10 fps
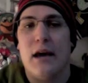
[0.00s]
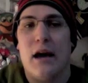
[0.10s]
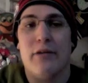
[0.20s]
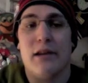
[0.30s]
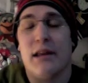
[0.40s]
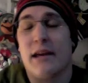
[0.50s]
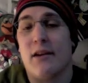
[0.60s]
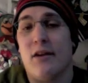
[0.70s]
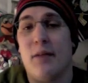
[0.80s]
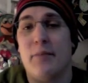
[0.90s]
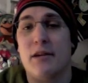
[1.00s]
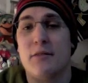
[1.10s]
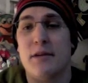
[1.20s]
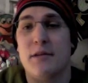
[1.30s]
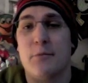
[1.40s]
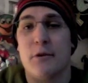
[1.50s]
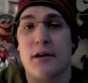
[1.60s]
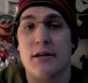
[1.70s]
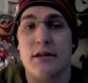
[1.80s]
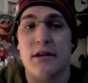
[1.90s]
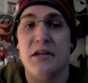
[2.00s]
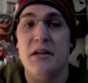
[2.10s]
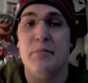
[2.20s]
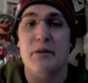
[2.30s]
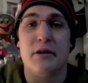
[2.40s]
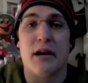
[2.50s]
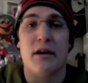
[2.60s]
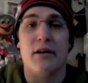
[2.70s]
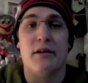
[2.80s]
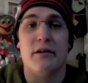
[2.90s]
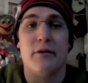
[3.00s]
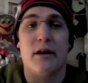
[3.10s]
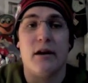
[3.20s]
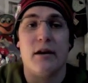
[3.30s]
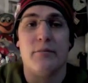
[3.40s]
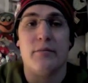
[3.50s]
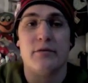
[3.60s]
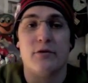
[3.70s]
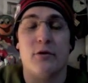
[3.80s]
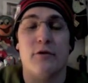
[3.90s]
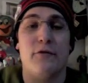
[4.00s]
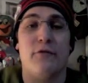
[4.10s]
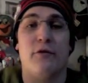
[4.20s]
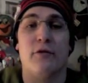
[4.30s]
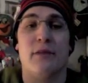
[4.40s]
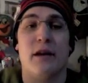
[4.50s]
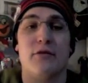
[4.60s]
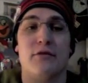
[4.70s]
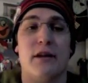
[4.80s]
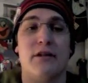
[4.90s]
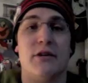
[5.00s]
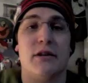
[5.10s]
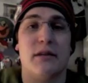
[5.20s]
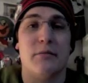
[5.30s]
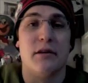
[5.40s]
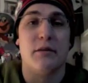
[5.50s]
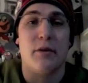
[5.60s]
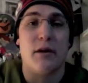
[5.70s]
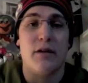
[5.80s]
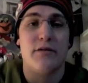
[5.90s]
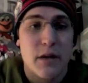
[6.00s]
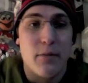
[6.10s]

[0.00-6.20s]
I really like it a lot because Pittsburgh is going to need Bill Guerin to uh, score a few for them down the stretch here and get them into the playoffs.